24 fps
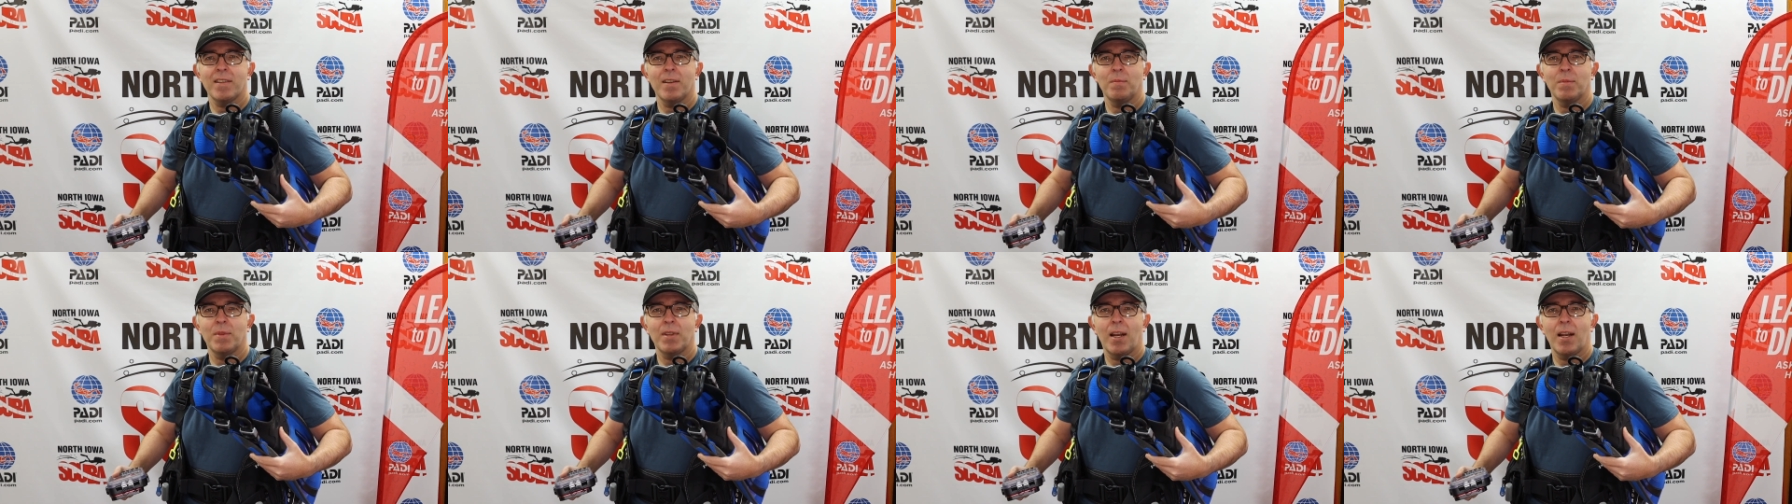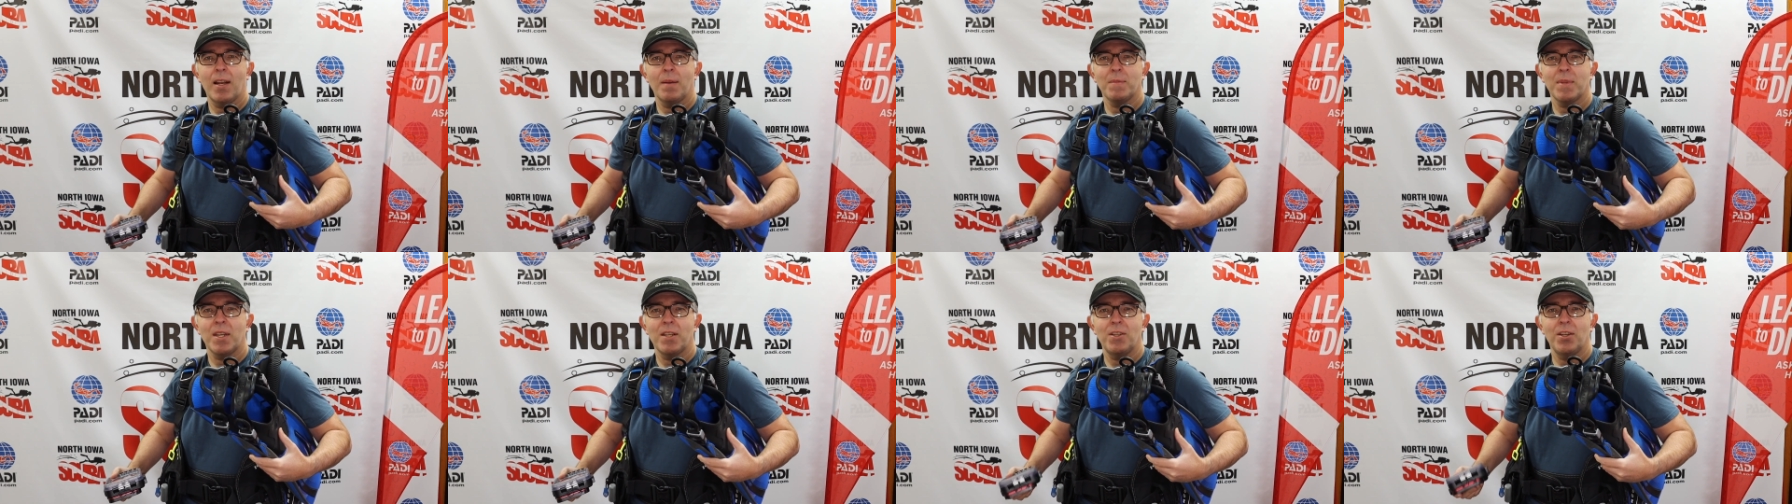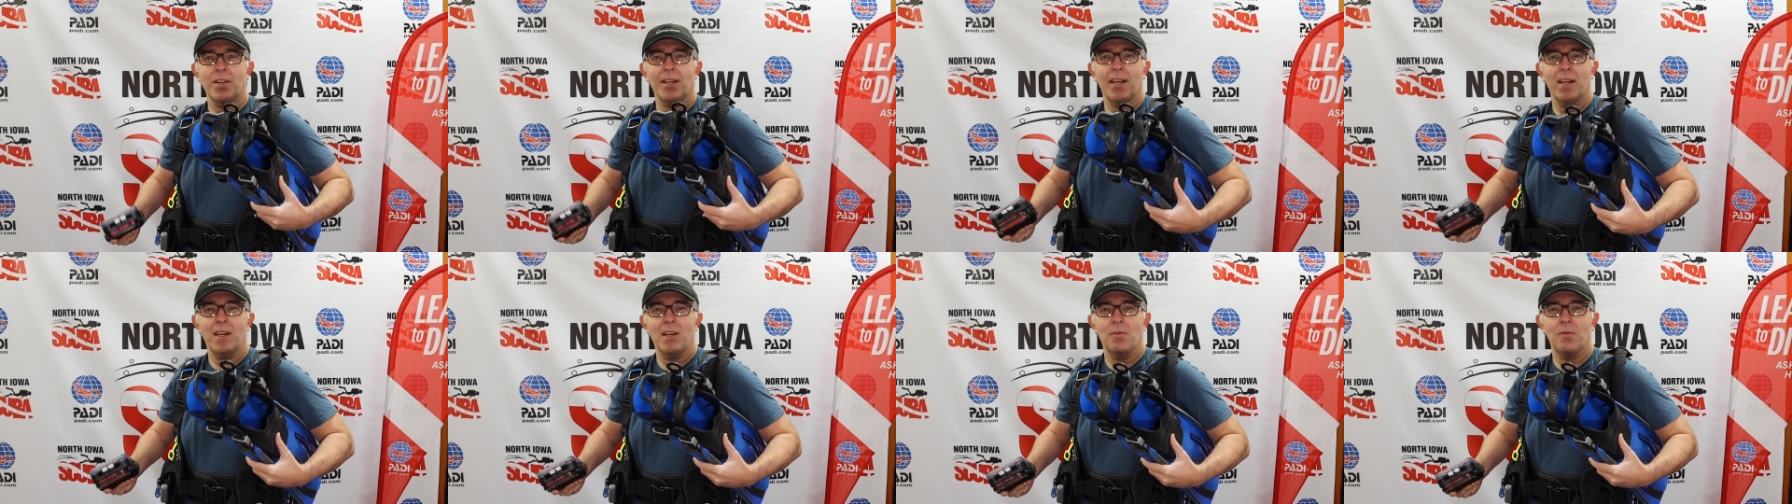sometimes as
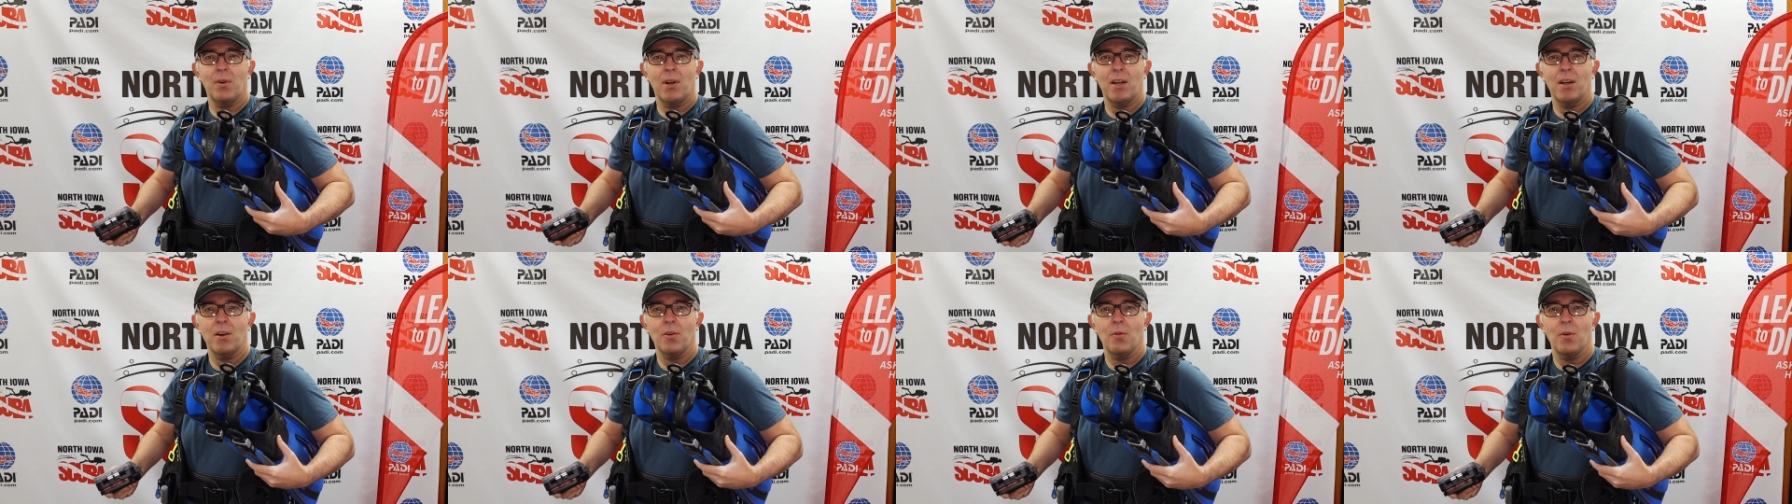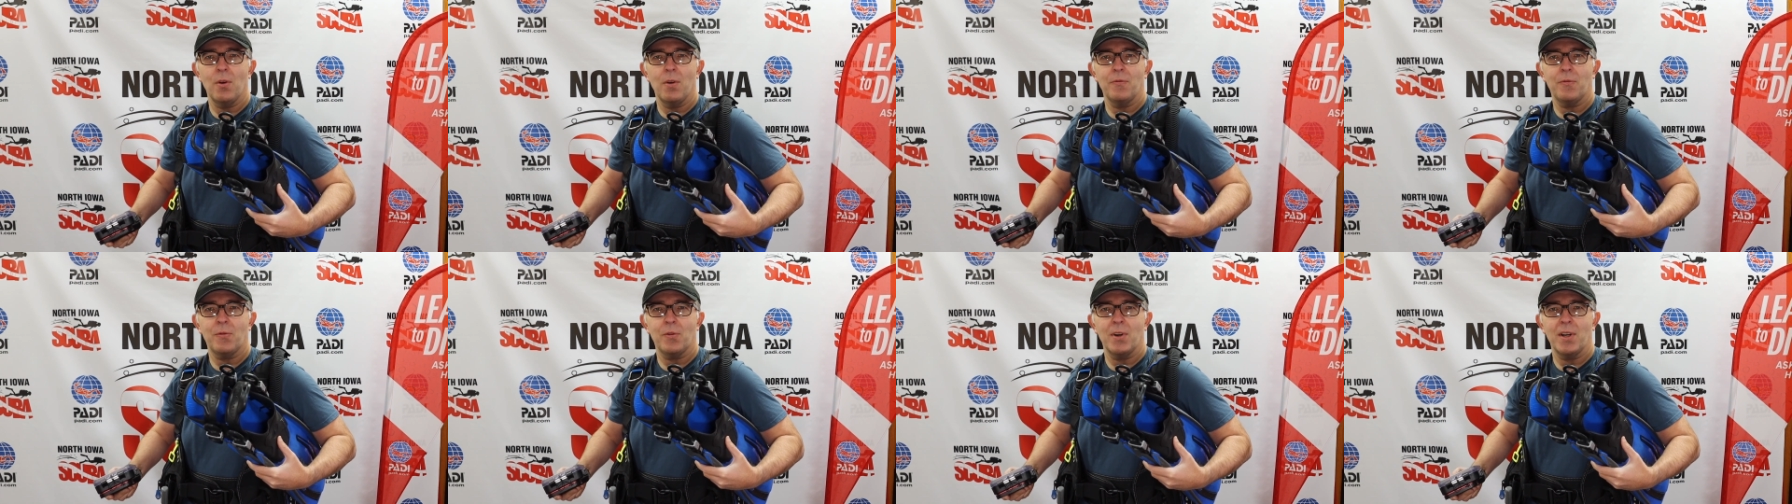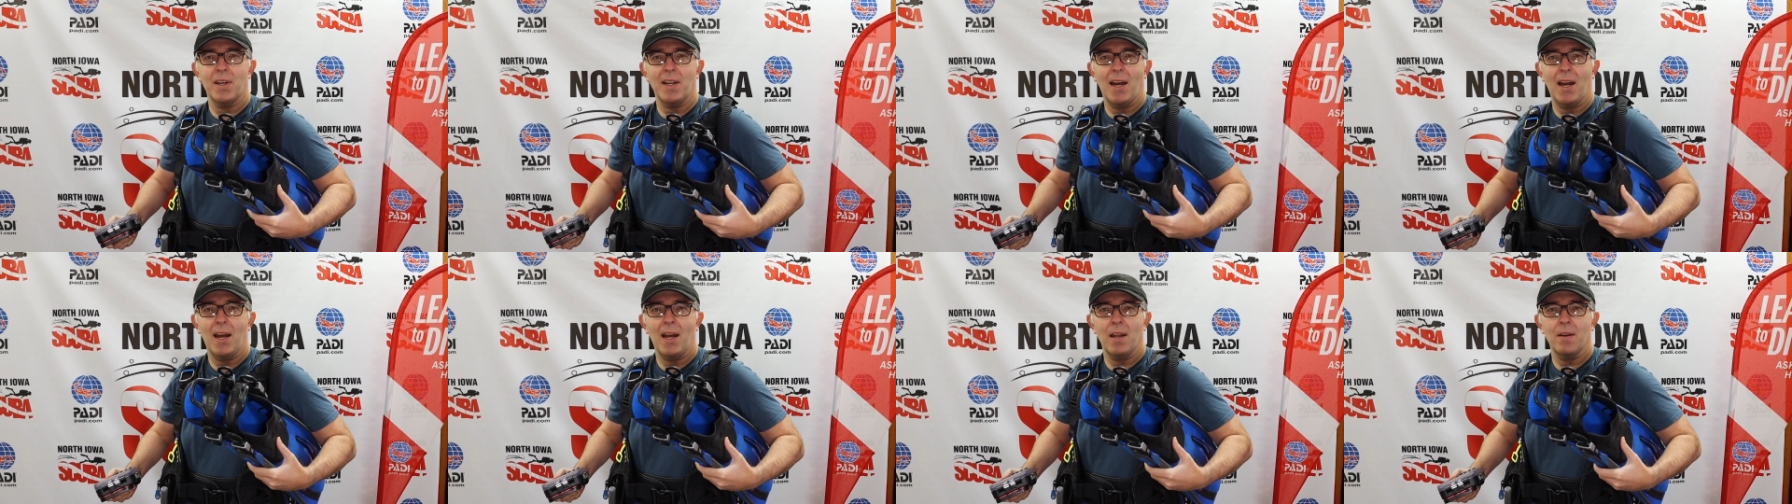you're getting ready to go in for a
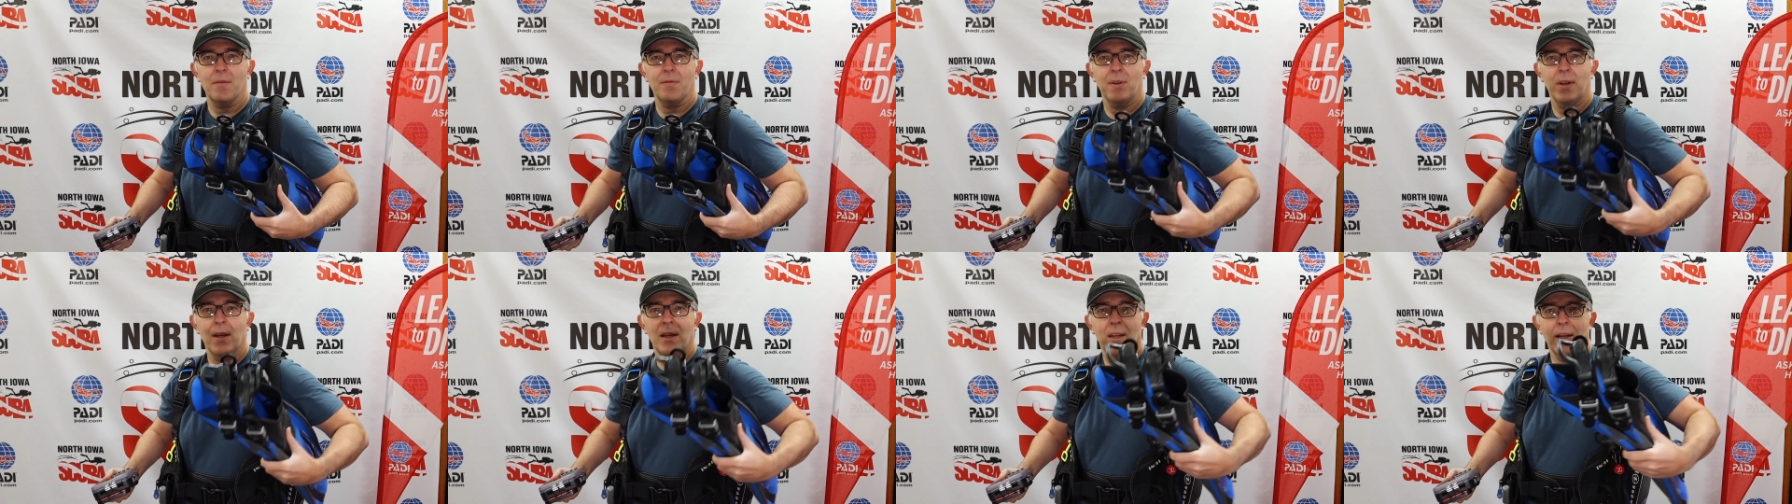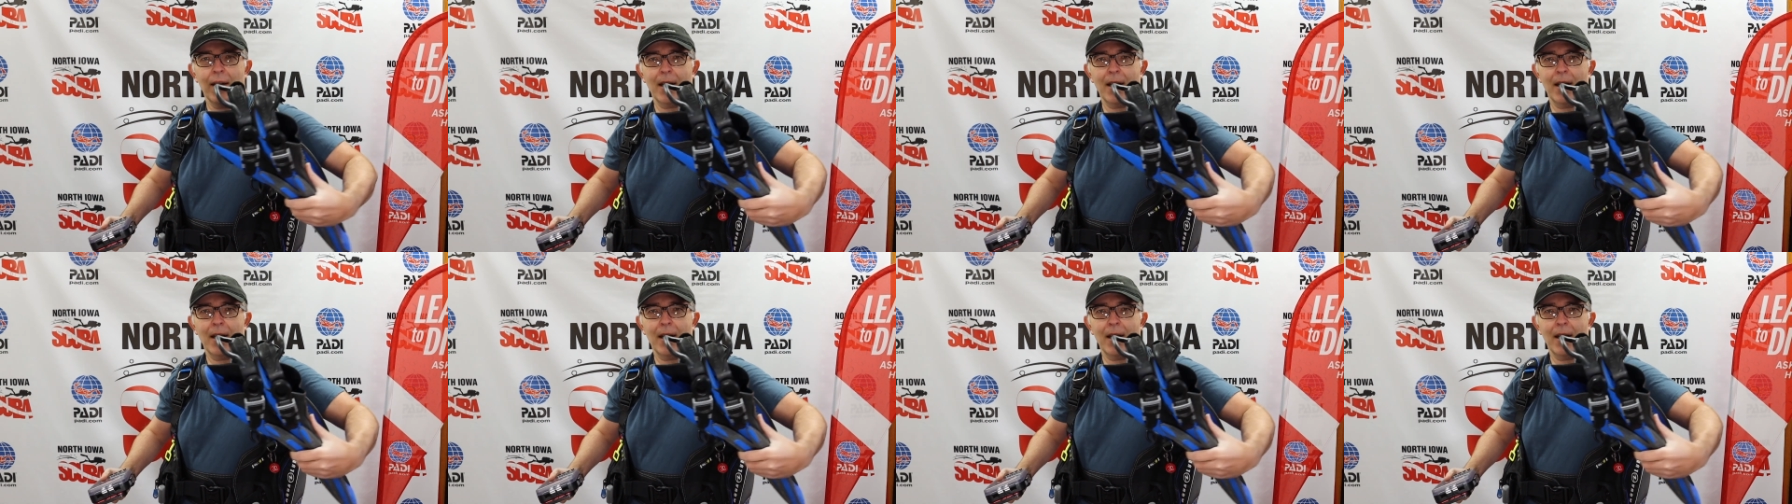dive?